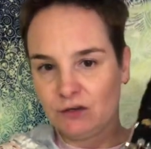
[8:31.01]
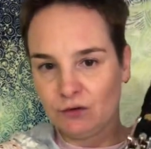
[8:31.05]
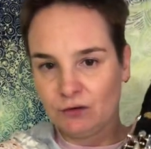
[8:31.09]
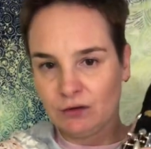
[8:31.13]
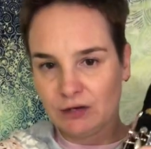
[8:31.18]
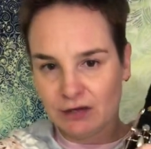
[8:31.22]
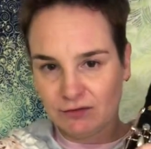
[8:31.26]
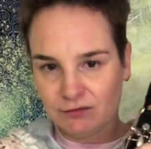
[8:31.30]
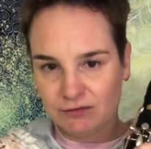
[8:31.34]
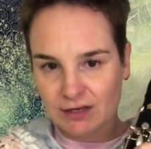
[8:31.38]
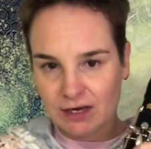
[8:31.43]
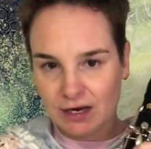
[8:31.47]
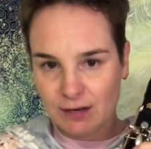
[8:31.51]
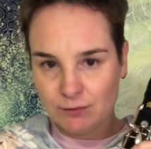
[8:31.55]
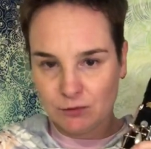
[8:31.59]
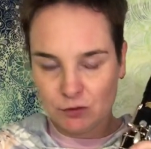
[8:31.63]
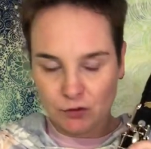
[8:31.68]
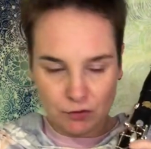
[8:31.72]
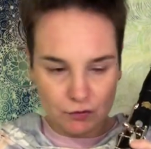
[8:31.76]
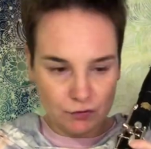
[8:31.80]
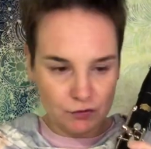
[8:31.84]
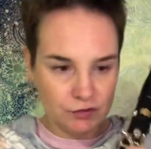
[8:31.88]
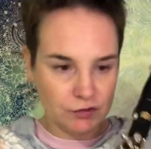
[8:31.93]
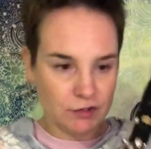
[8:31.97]
You don't have time
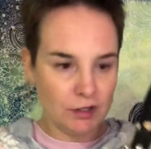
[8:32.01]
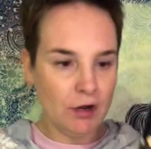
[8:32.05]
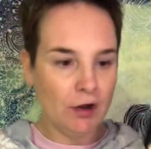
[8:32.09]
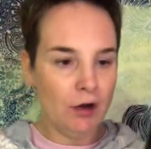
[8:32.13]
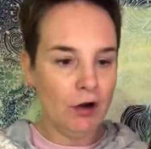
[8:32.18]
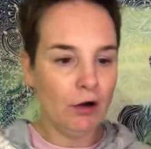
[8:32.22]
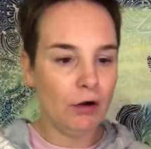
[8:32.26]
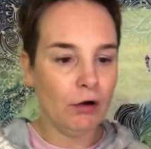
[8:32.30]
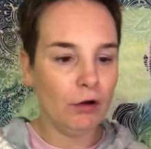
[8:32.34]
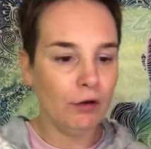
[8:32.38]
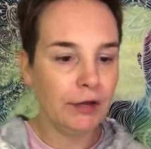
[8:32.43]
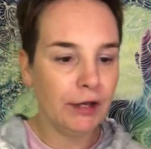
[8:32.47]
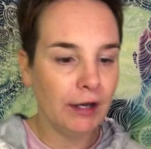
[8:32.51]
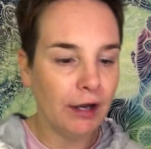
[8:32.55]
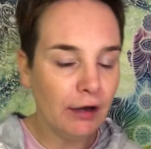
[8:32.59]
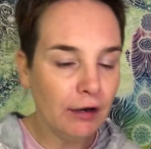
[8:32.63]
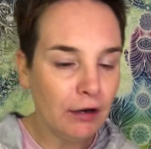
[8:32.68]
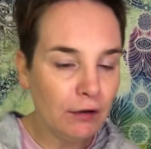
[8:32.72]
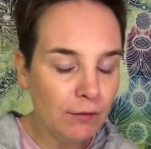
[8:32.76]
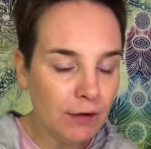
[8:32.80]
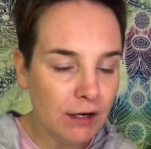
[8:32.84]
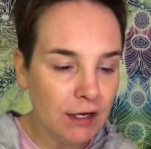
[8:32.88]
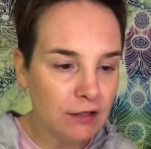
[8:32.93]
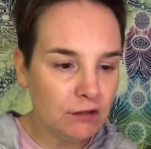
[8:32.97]
to use all the
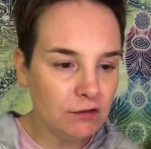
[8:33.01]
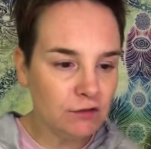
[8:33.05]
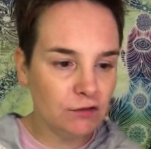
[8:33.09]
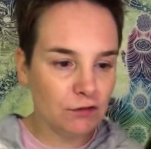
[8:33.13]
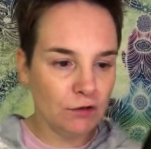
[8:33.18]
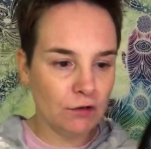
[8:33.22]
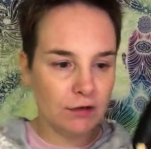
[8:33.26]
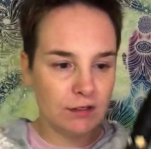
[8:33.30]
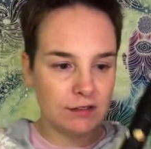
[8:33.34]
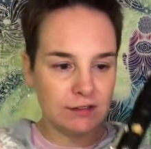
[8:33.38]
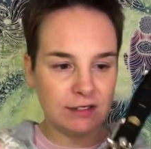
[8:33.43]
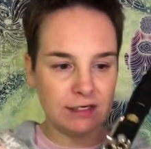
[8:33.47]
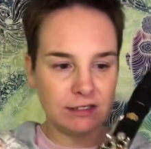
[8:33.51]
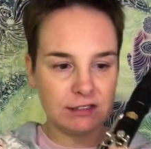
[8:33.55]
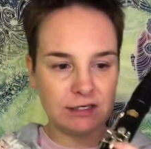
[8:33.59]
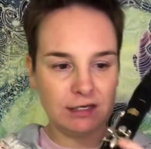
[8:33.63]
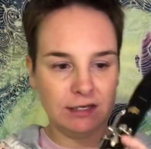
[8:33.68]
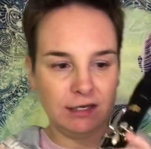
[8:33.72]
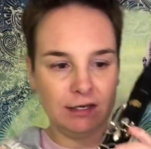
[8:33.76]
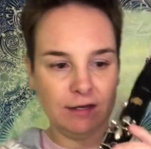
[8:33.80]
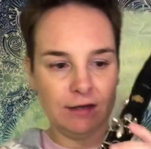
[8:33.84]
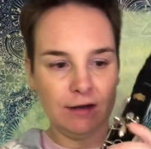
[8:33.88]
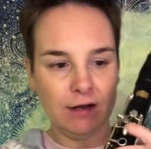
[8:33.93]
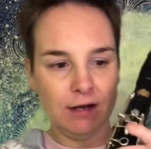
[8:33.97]
other ones. So it's
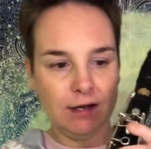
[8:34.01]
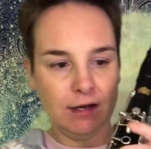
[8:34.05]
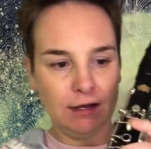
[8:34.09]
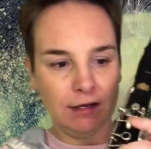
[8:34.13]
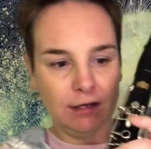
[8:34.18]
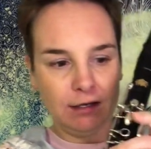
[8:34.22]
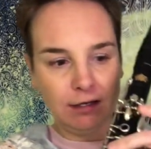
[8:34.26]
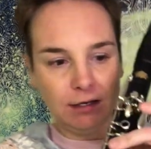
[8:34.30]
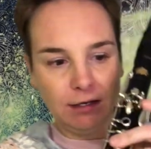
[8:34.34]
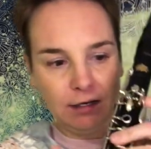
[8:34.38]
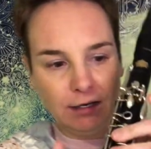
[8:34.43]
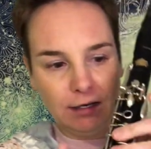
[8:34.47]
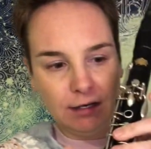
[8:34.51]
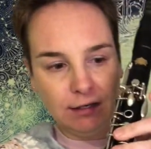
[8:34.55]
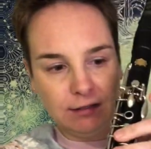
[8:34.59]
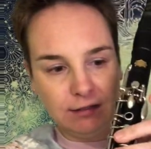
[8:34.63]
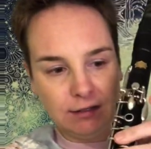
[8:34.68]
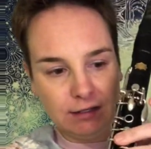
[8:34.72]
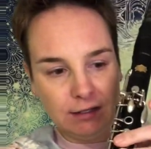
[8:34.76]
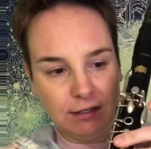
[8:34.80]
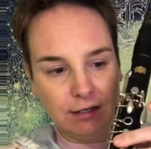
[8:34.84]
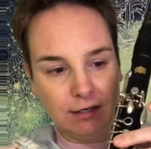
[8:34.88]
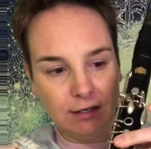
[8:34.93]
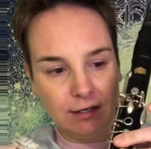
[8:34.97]
actually E,
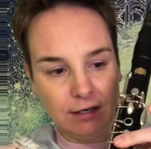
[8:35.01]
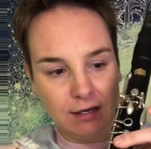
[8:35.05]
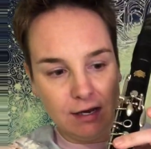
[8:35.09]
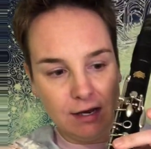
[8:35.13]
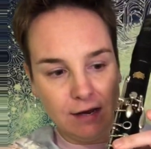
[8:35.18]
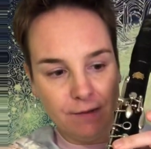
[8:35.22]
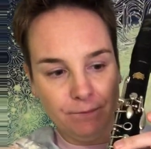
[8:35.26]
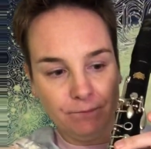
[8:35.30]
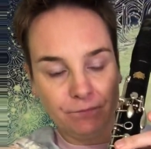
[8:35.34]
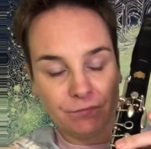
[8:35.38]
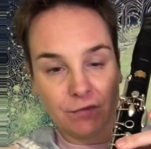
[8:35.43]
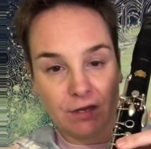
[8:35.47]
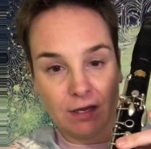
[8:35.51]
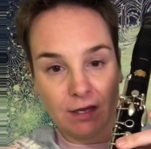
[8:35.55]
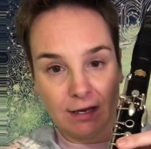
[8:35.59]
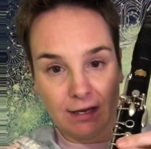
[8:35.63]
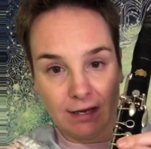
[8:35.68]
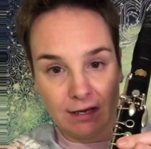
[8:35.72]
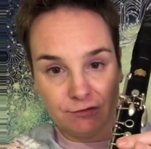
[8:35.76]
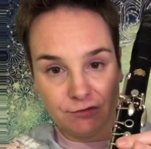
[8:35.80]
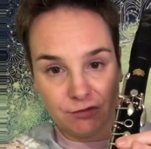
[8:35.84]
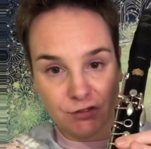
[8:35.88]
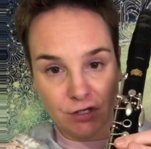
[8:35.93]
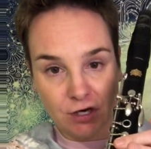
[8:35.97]
D, E,
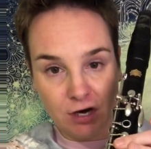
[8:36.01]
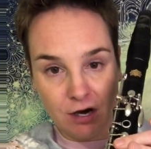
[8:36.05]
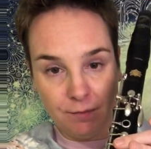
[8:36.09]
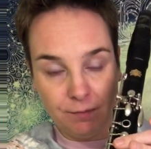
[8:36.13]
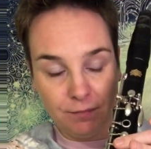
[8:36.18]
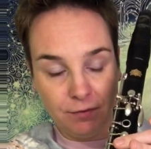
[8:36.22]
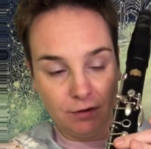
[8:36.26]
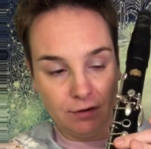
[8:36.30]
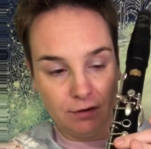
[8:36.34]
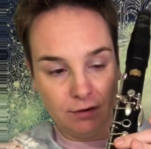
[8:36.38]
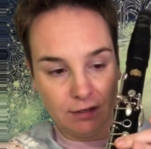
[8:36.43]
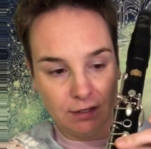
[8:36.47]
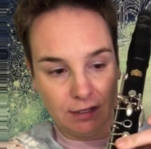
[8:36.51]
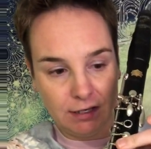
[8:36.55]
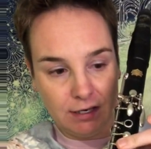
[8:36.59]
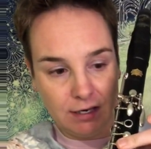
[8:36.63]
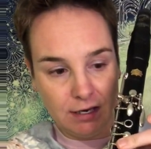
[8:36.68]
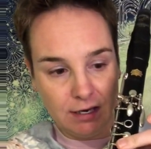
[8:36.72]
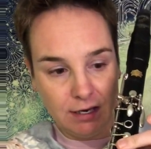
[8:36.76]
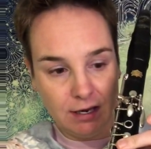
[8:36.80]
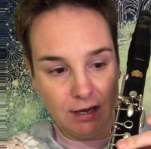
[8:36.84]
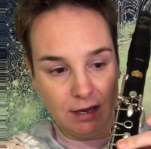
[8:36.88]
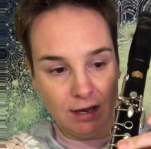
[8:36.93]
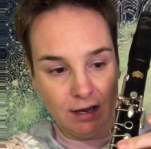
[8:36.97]
F sharp,
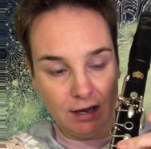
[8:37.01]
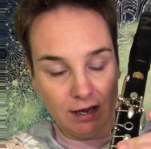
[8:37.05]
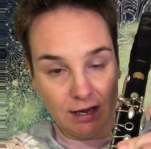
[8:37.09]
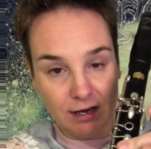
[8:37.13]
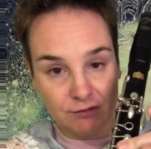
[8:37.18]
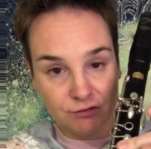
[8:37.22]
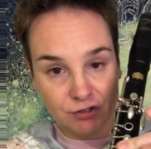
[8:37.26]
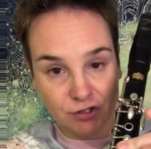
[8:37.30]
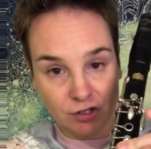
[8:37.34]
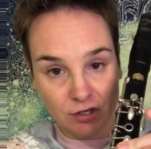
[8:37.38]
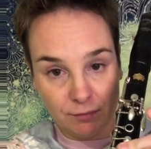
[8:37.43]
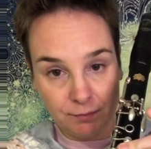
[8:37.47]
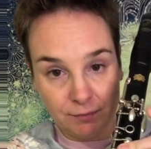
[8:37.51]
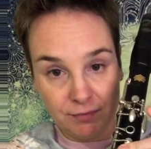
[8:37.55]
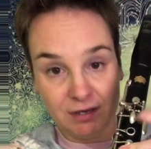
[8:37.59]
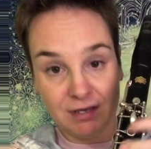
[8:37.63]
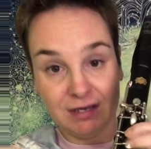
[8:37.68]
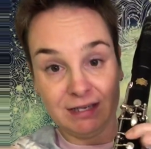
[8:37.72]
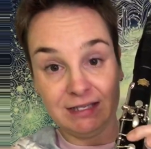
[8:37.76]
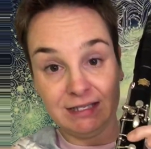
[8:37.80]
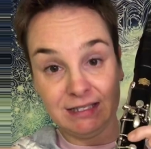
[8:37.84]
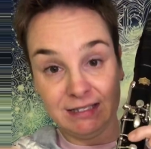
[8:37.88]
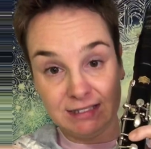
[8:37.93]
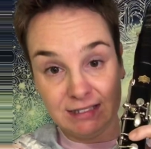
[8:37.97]
E, F sharp,
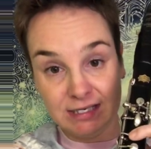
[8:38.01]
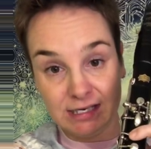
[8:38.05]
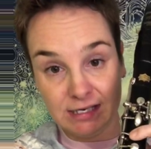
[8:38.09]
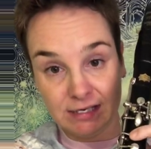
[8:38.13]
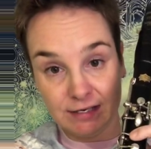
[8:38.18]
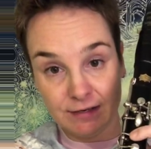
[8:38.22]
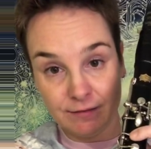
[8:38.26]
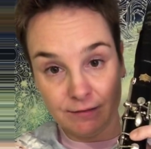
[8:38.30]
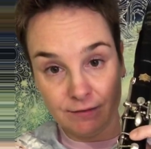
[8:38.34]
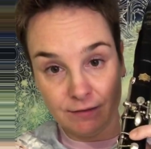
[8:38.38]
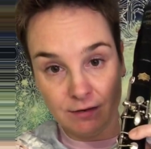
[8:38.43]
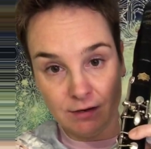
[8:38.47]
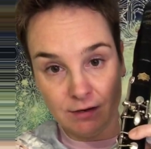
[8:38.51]
G.